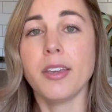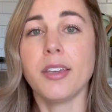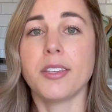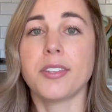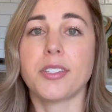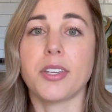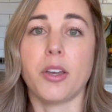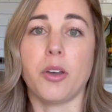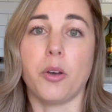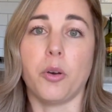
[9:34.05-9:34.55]

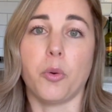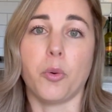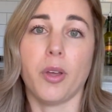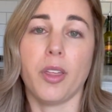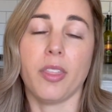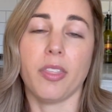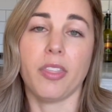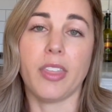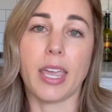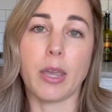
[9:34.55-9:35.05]

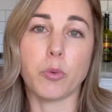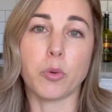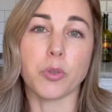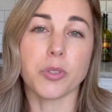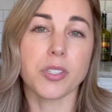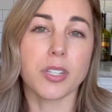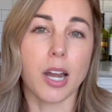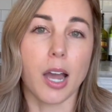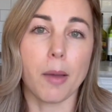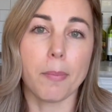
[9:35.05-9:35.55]
So they will
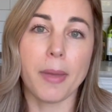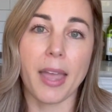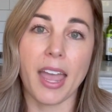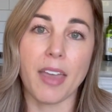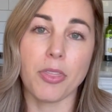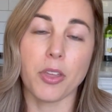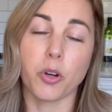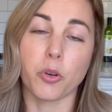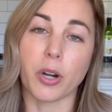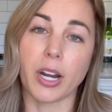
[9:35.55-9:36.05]
stop
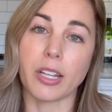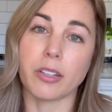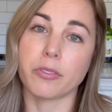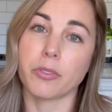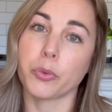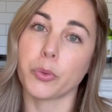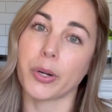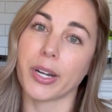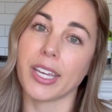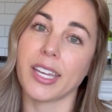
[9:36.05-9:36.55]
at the Grand
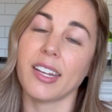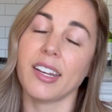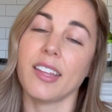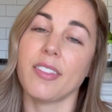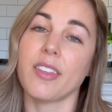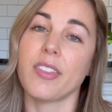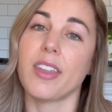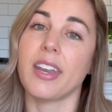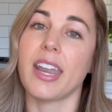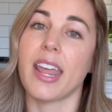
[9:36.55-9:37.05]
Floridian,
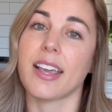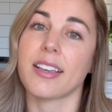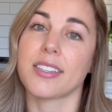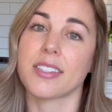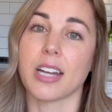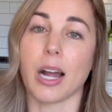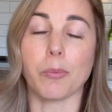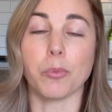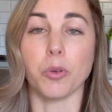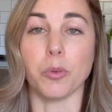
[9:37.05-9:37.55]
and then the next
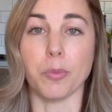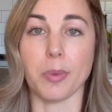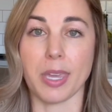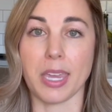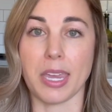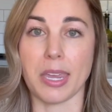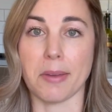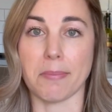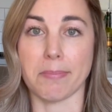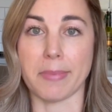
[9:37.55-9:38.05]
stop will
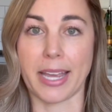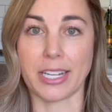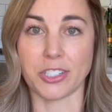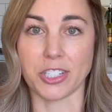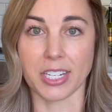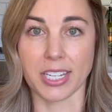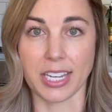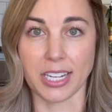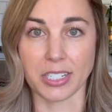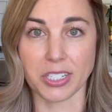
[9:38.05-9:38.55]
be
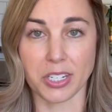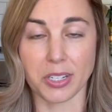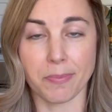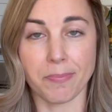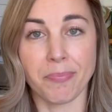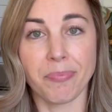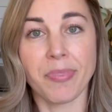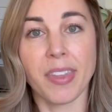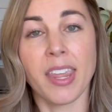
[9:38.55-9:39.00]
Magic Kingdom.